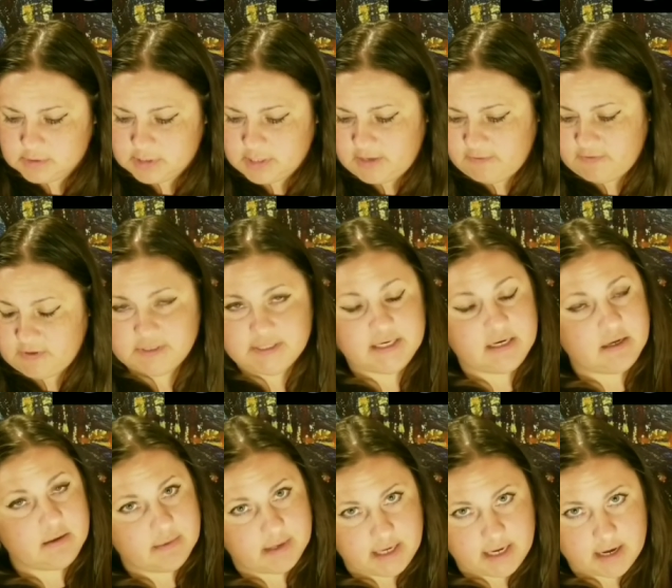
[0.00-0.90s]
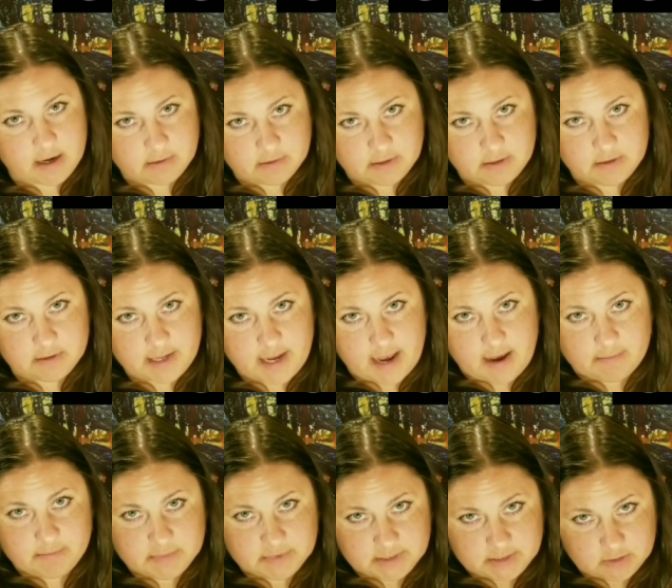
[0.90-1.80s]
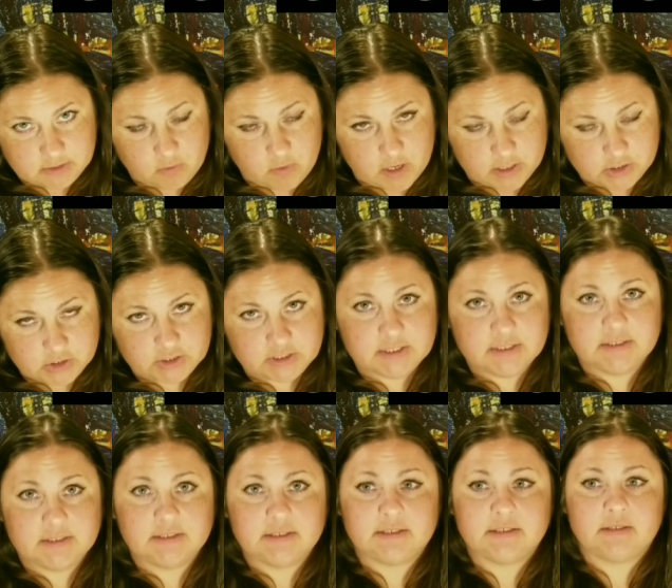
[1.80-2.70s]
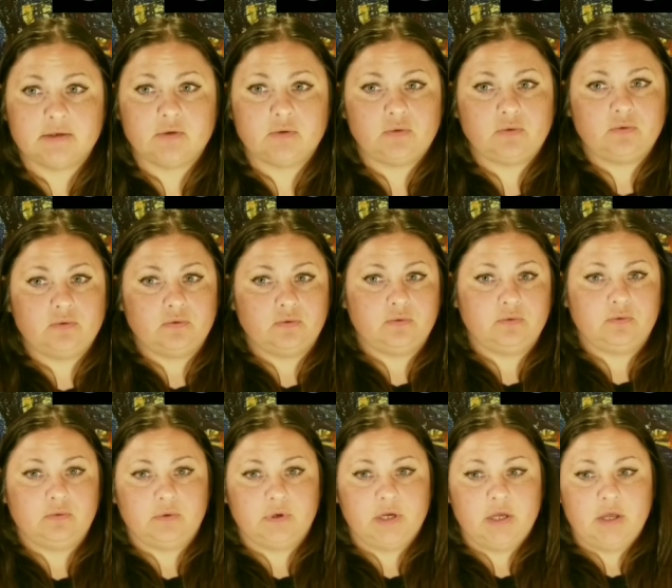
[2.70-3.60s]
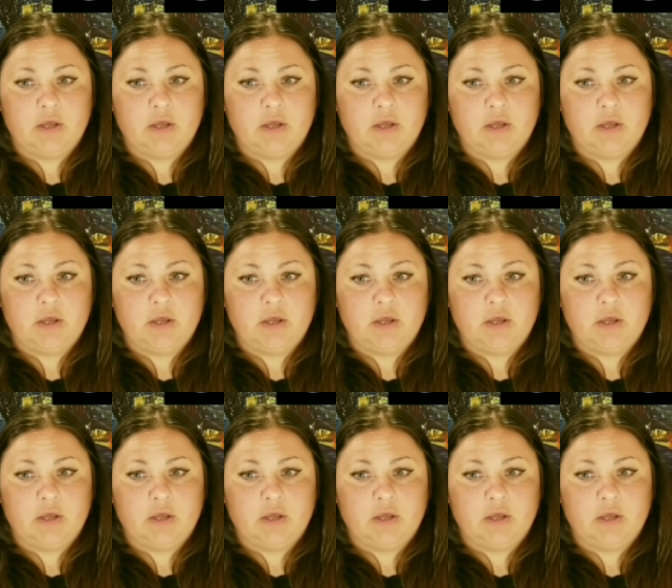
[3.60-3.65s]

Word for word: if there's anybody out there that happens to watch this who